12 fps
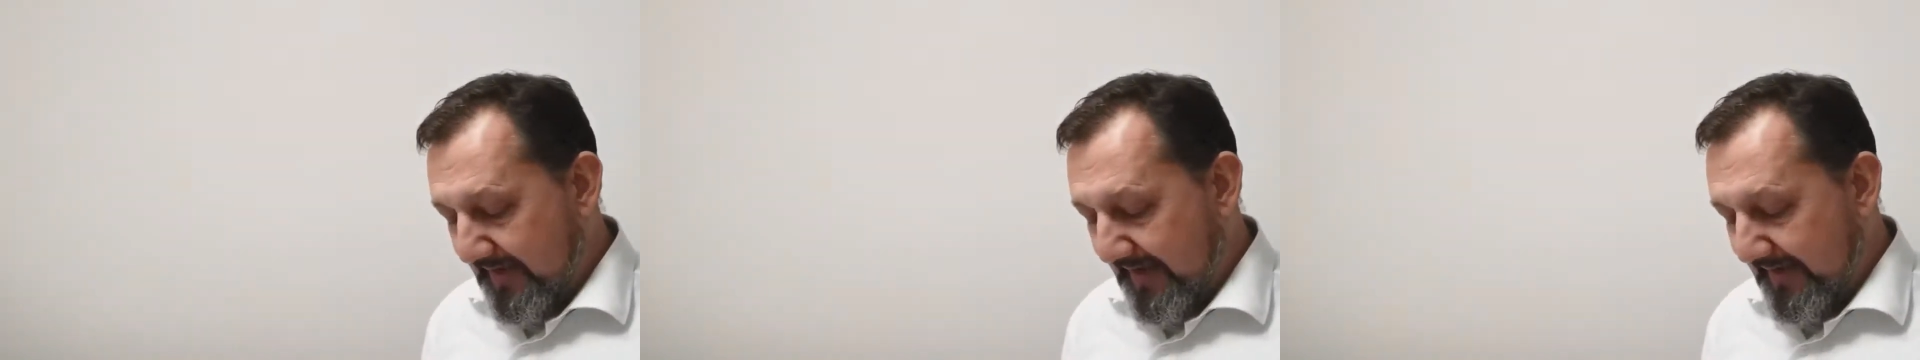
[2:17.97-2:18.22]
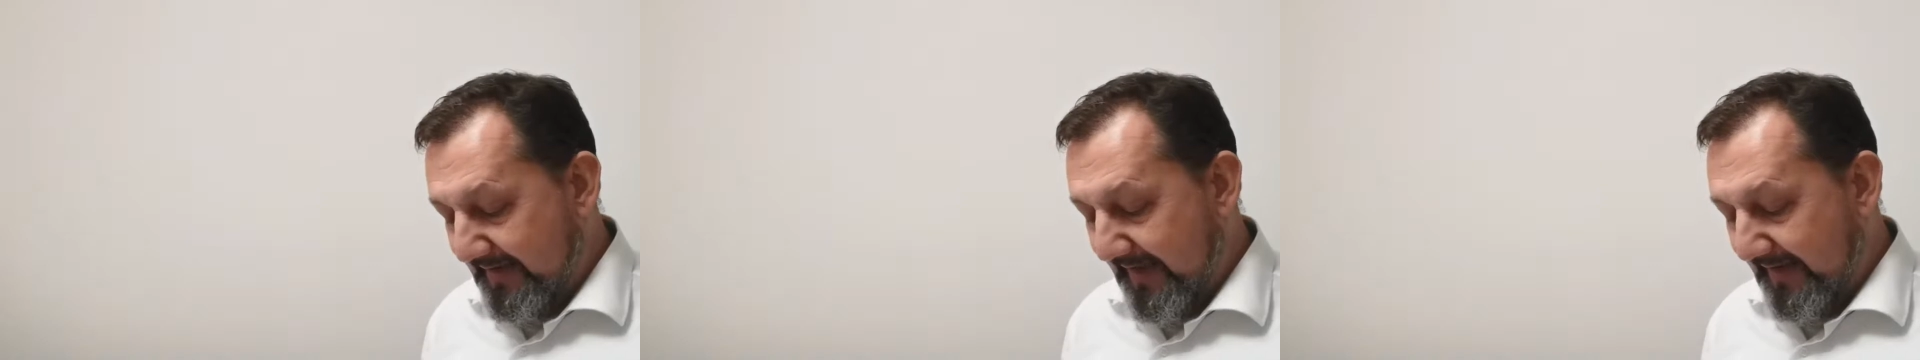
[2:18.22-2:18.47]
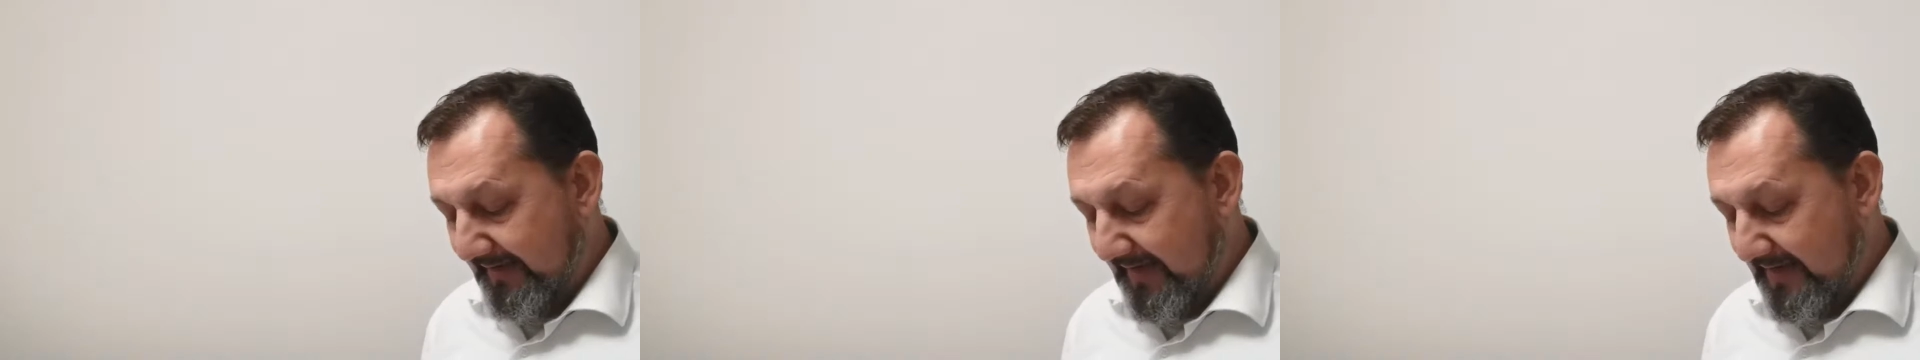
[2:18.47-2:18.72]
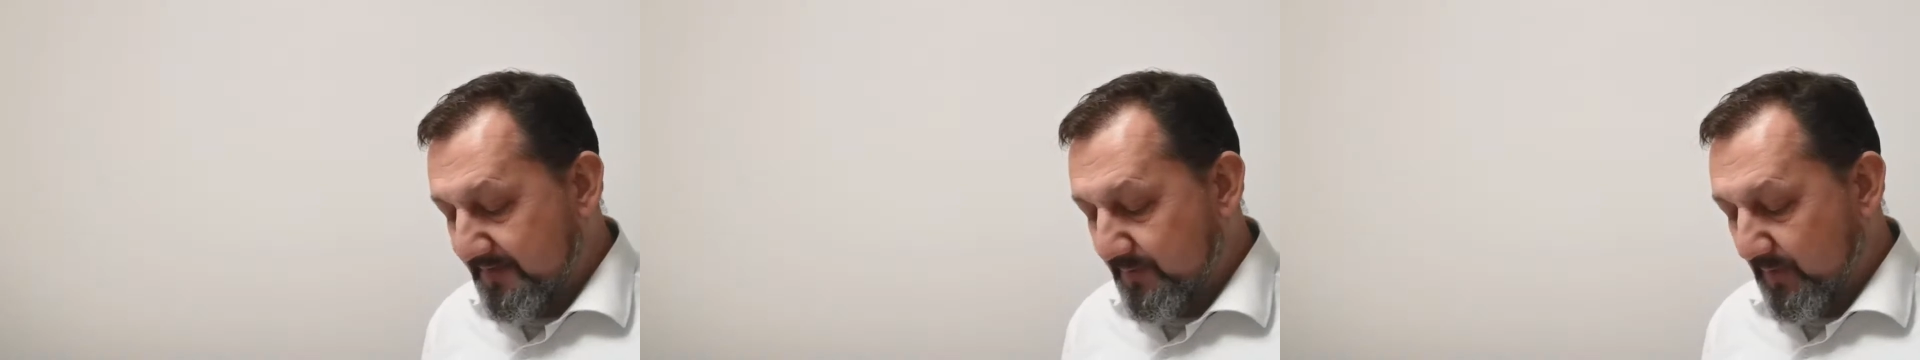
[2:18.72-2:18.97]
and
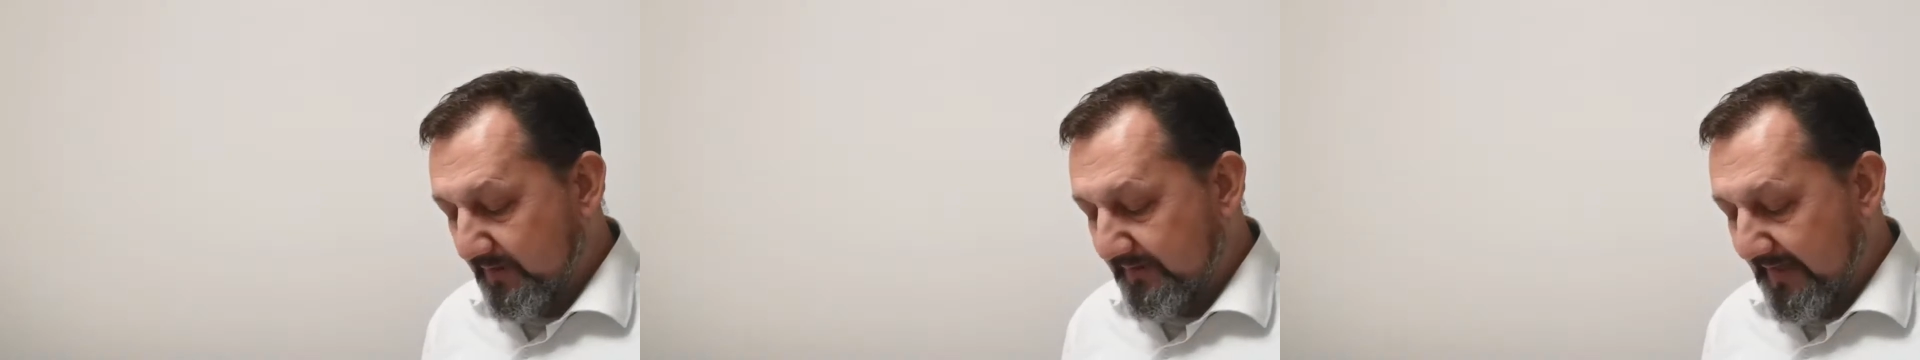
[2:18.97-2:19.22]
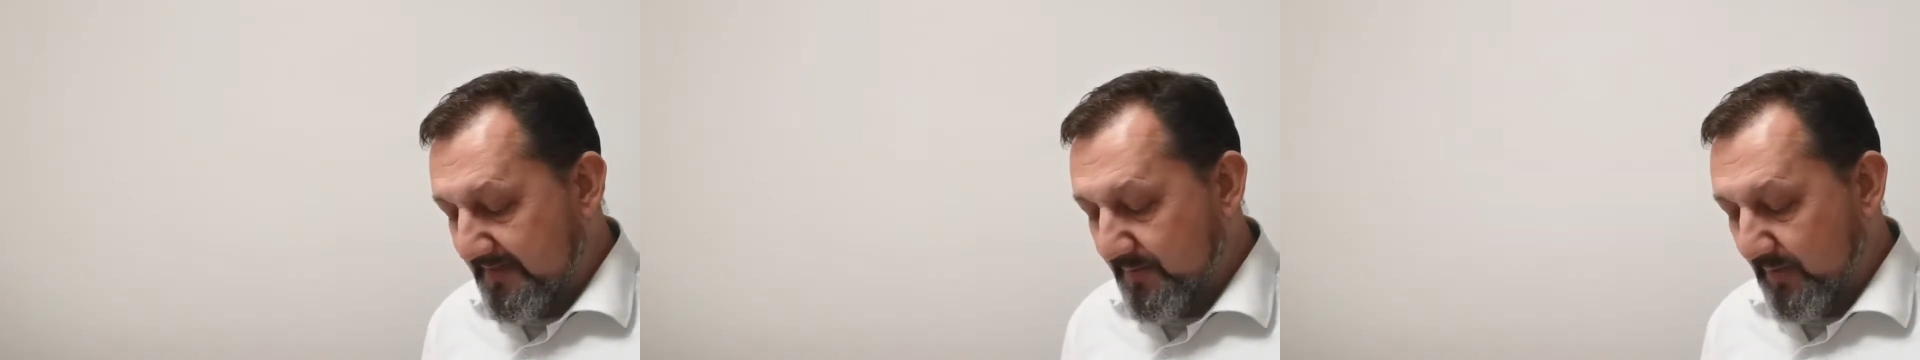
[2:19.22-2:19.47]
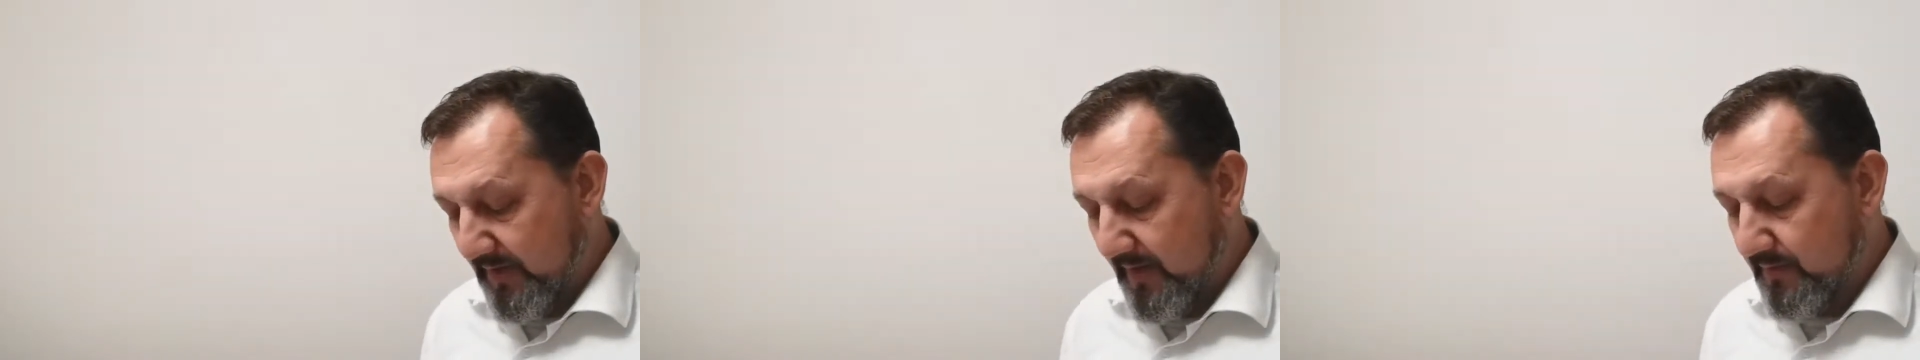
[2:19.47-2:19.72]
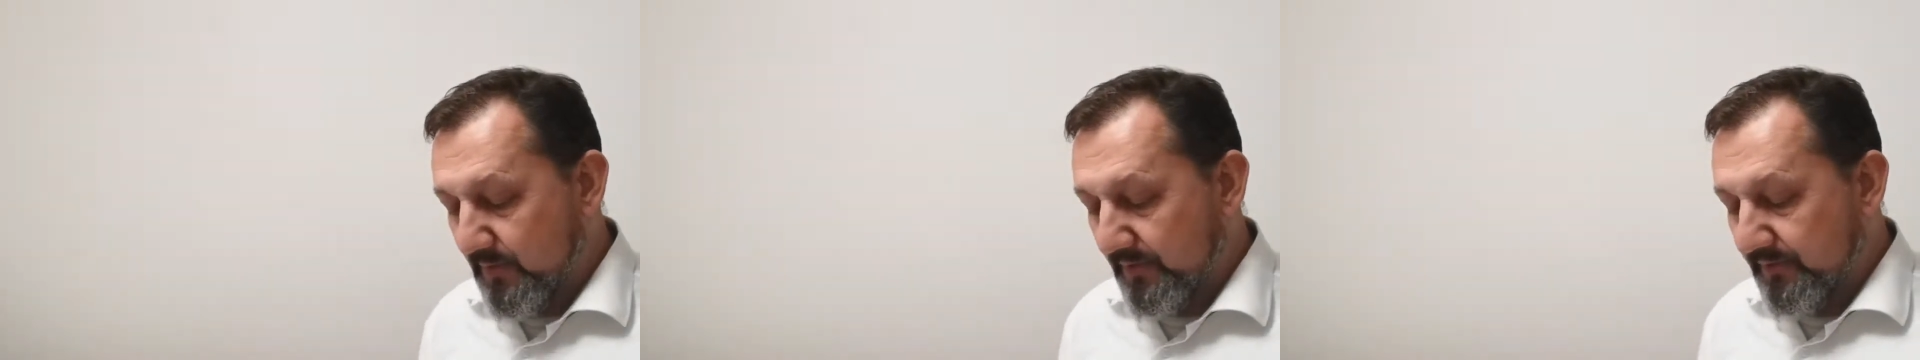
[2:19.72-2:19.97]
that's what
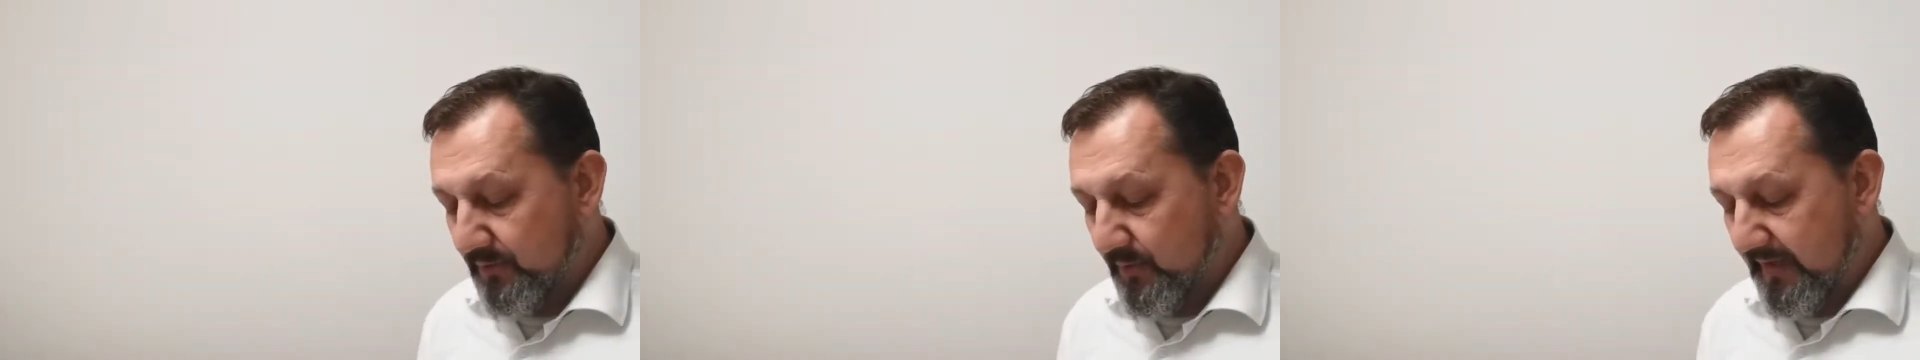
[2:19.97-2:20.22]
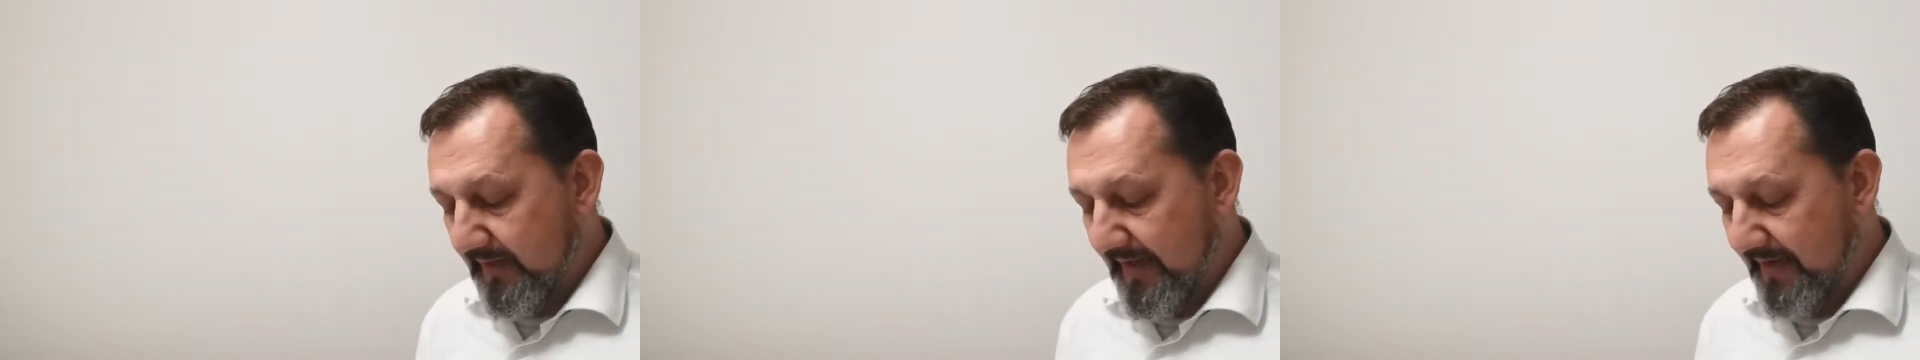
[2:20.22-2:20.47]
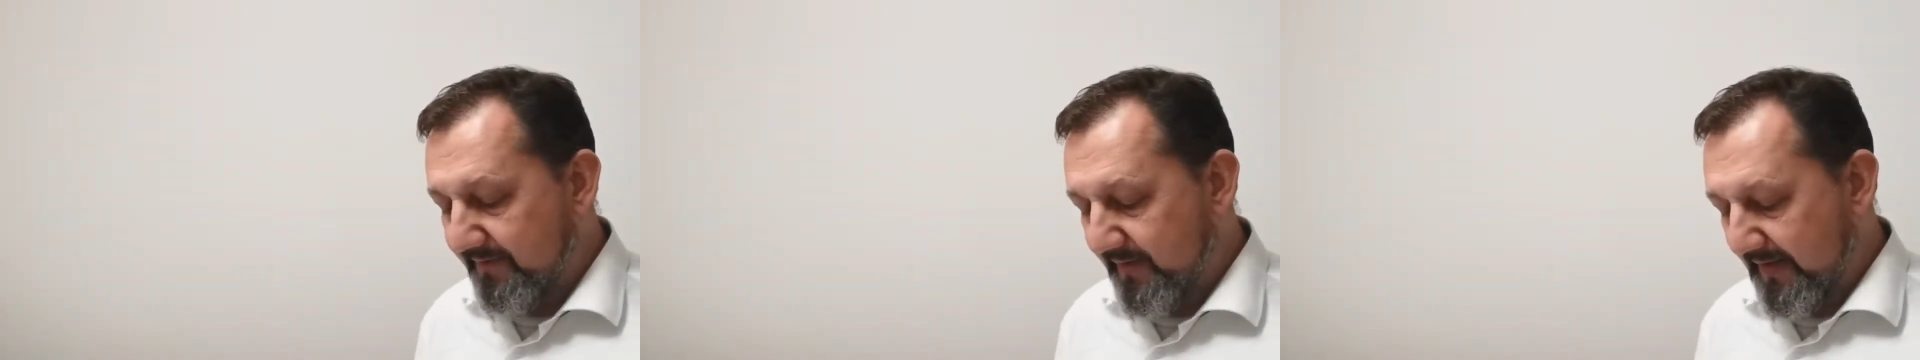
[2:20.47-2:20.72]
I will do in life,